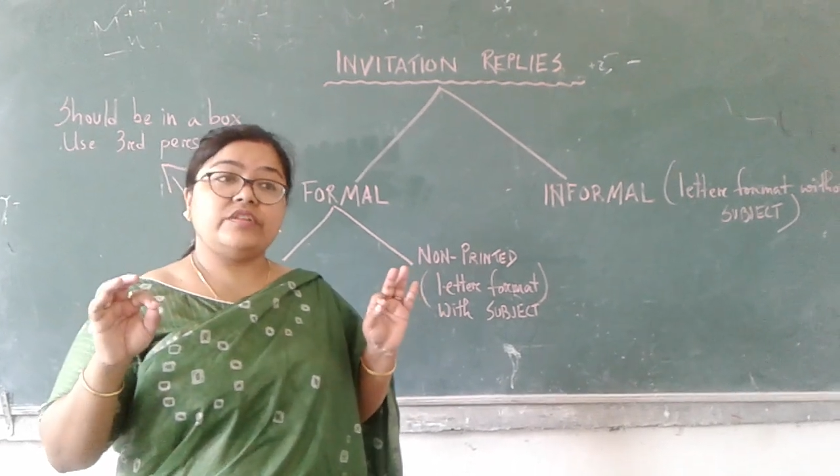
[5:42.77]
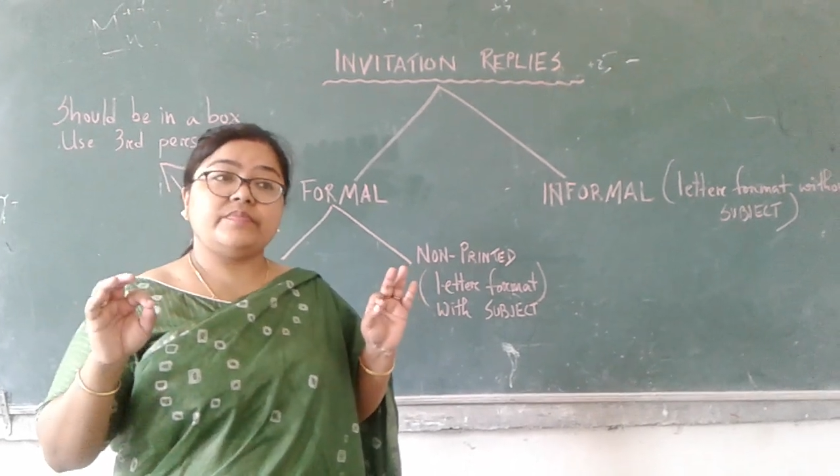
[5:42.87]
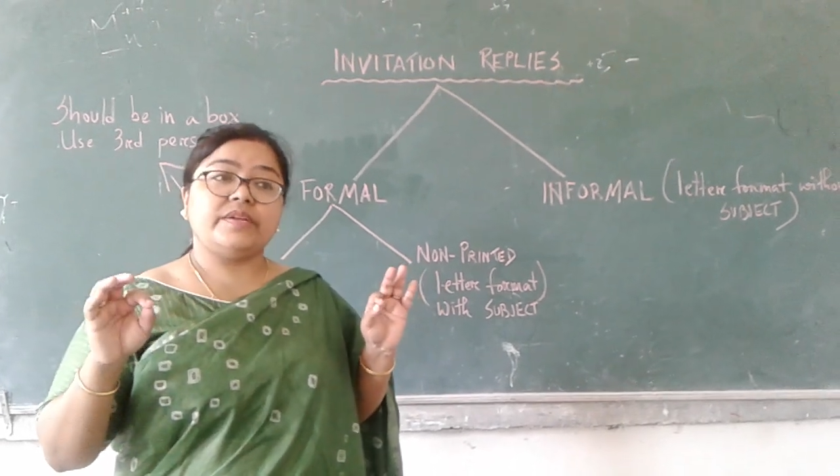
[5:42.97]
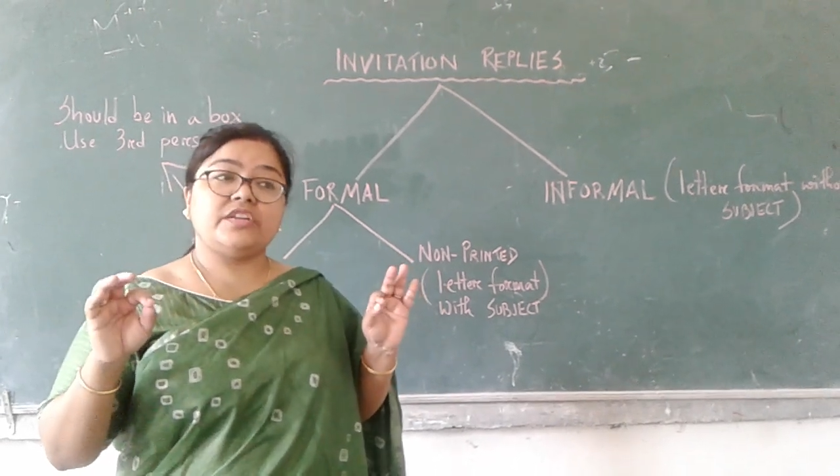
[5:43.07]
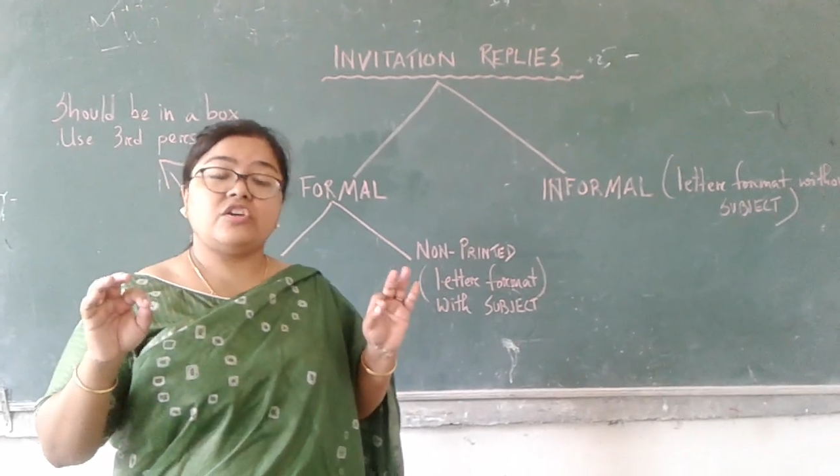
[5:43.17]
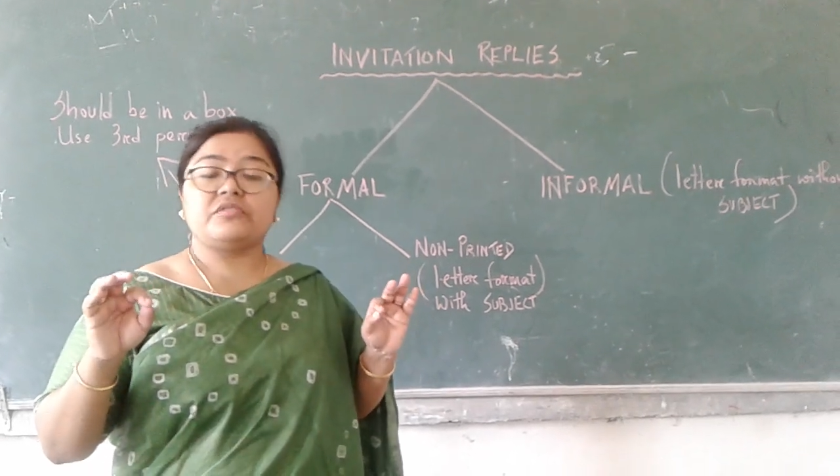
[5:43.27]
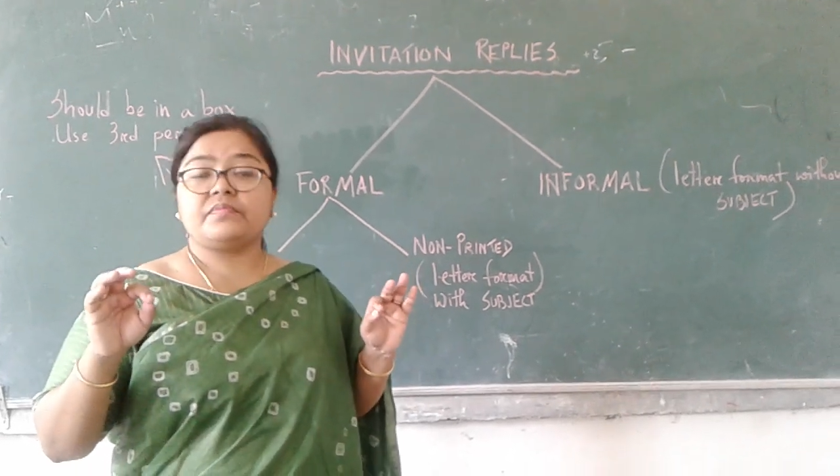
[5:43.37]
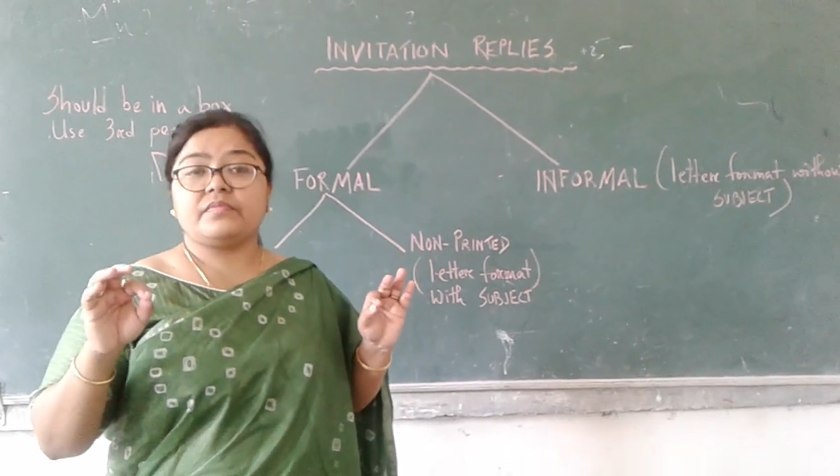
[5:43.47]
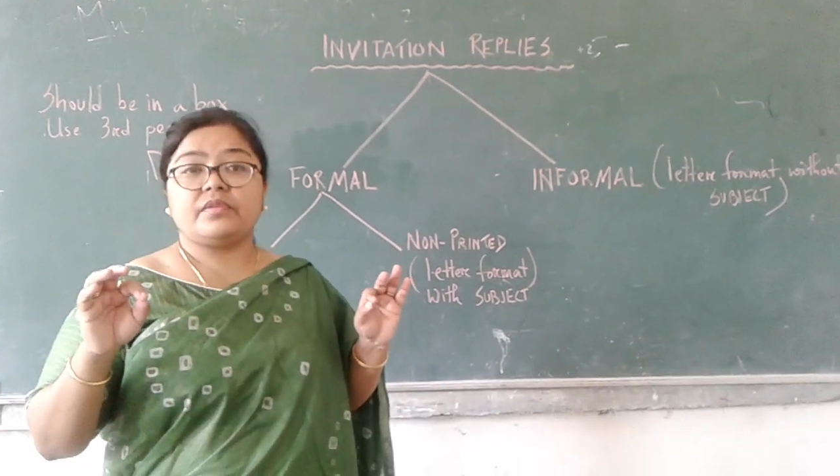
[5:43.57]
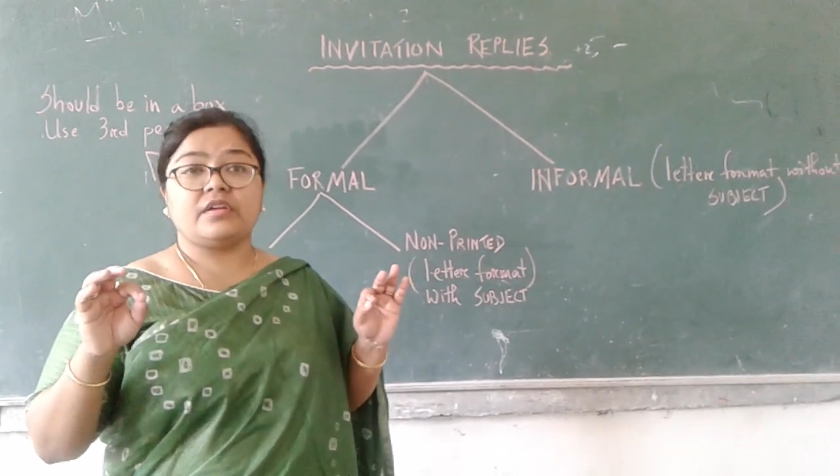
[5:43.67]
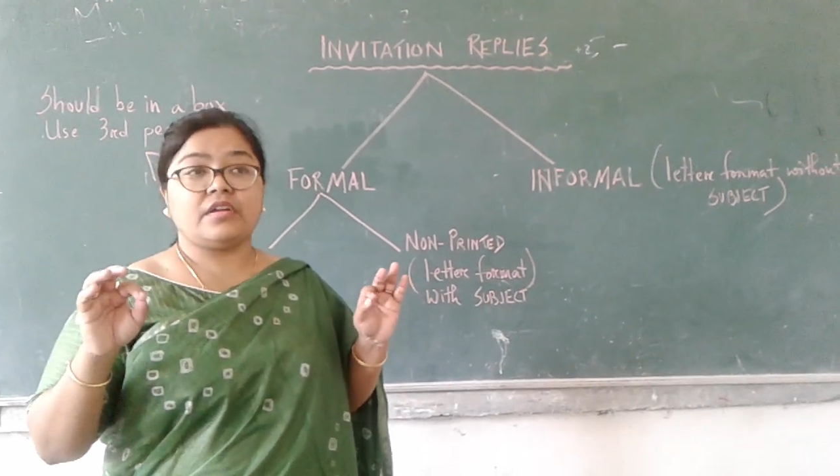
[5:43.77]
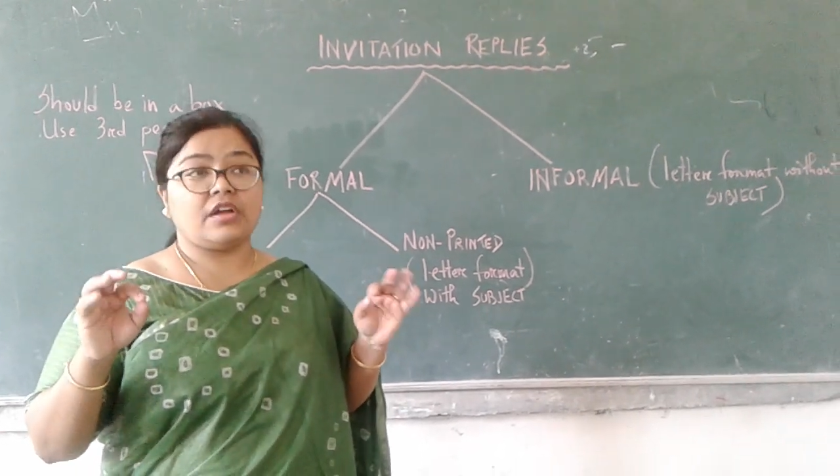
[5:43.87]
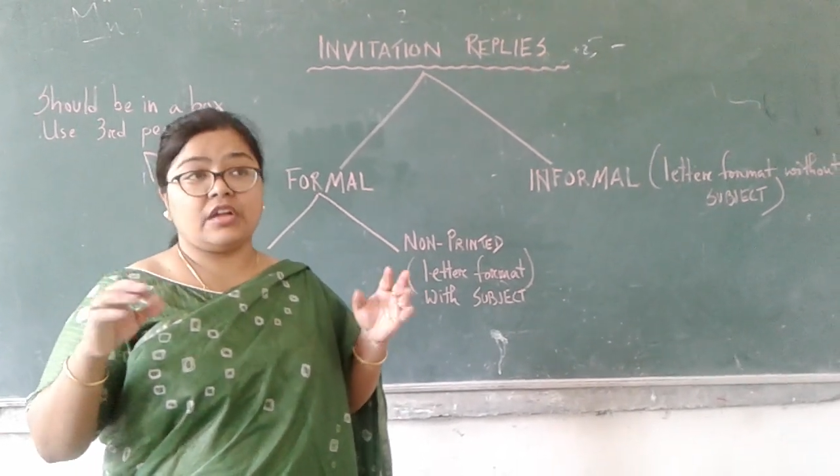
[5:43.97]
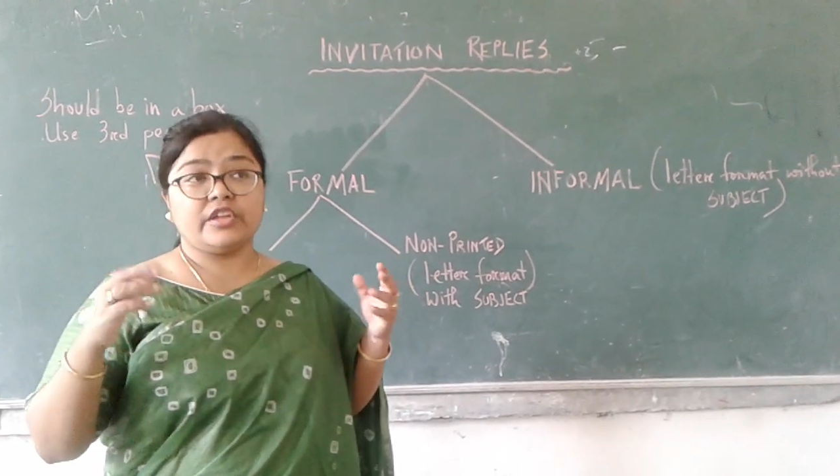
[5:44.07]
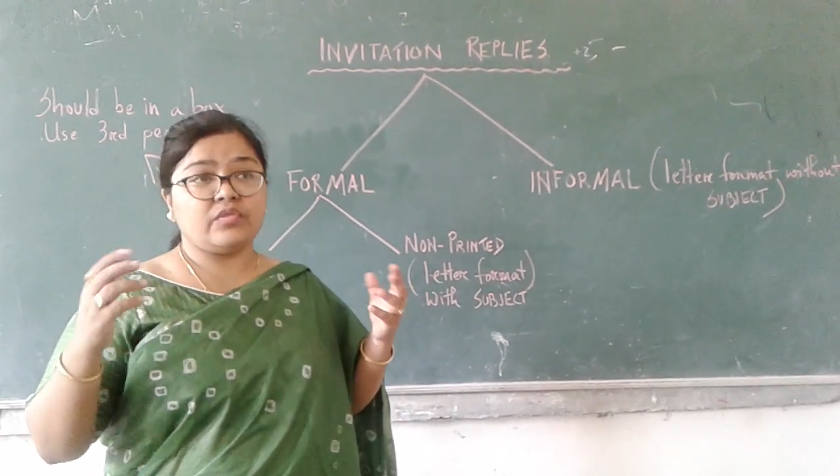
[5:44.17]

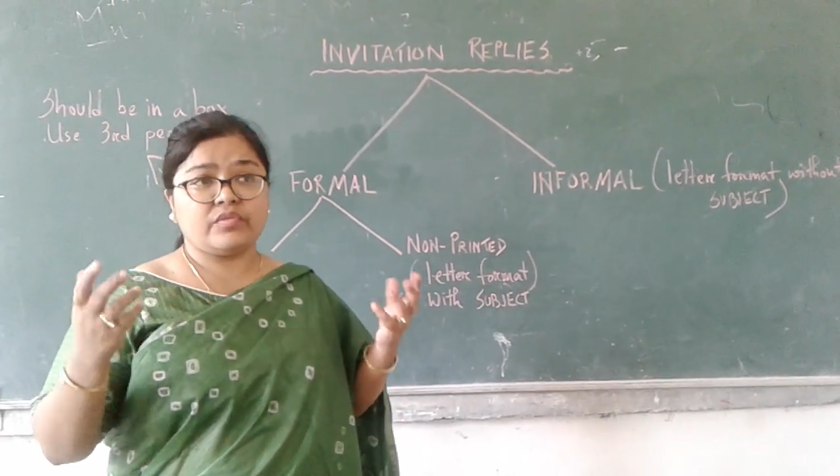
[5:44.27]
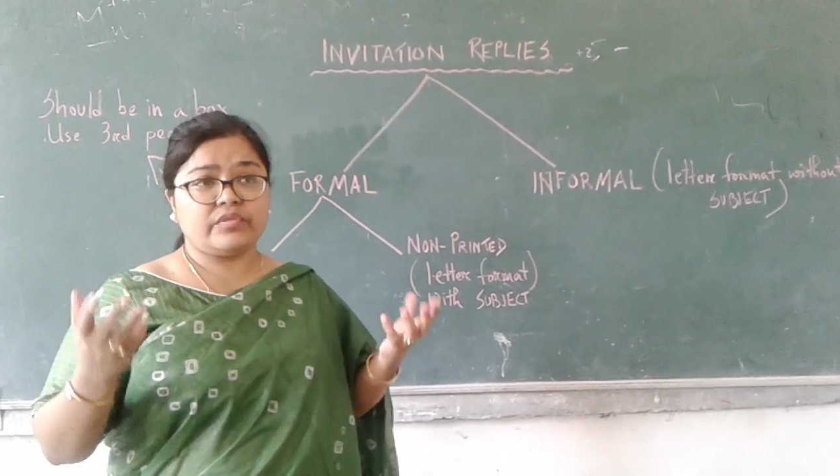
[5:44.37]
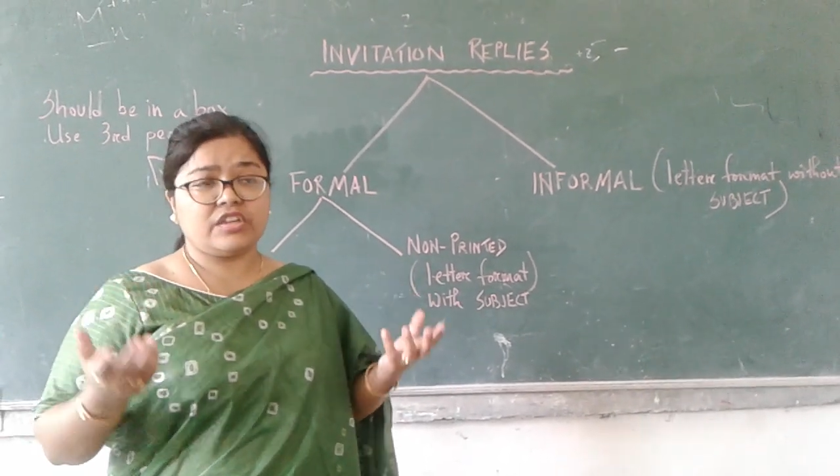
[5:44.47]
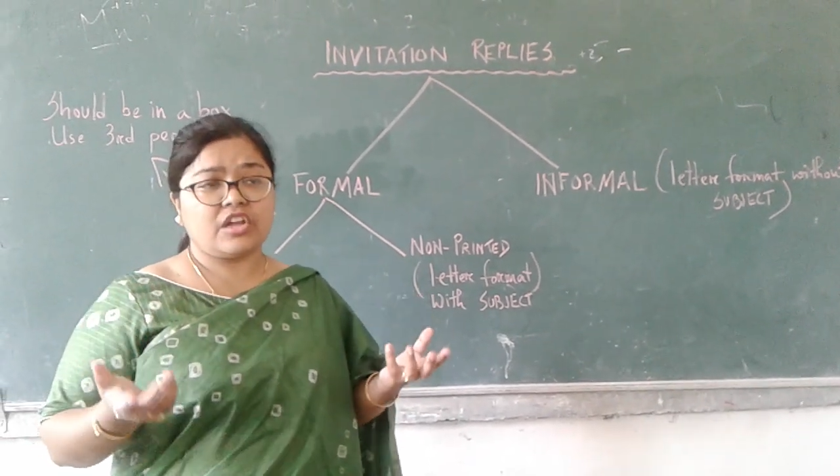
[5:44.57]
will